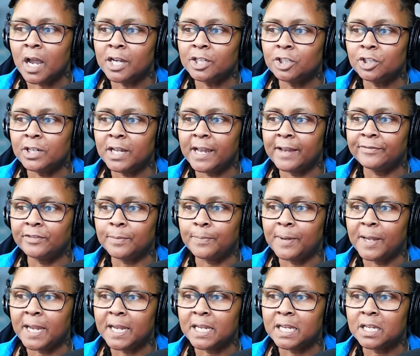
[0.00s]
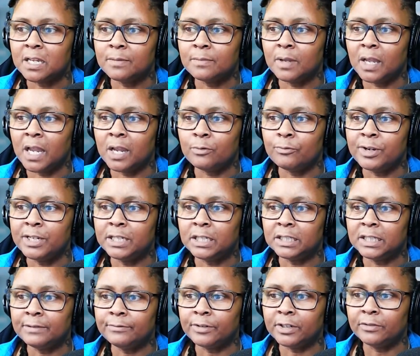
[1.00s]
I should have to pay him a
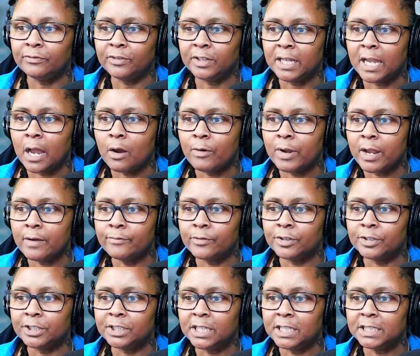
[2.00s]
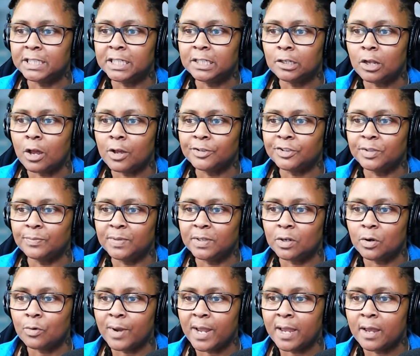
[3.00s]
redelivery fee. However, since he lost the
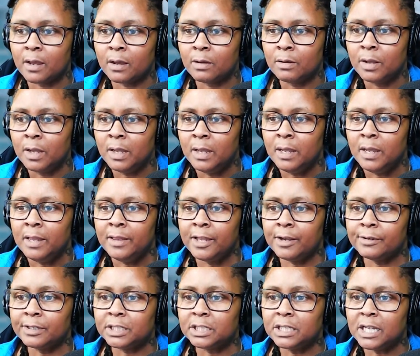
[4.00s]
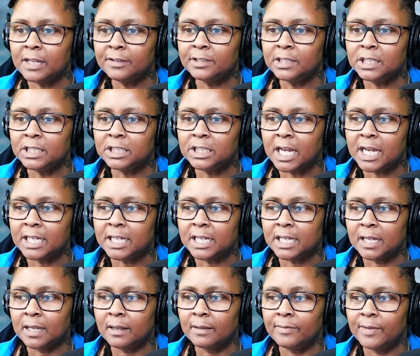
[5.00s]
BOL, there is nothing
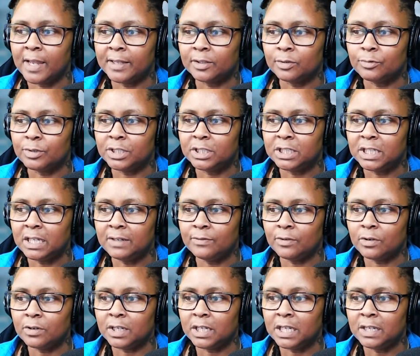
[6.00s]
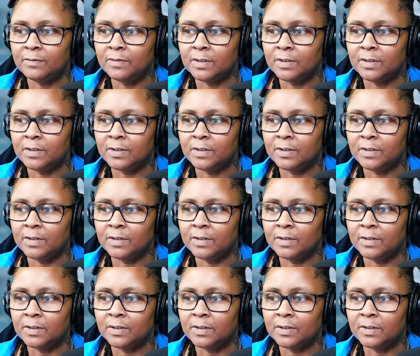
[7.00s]
stating that the receiver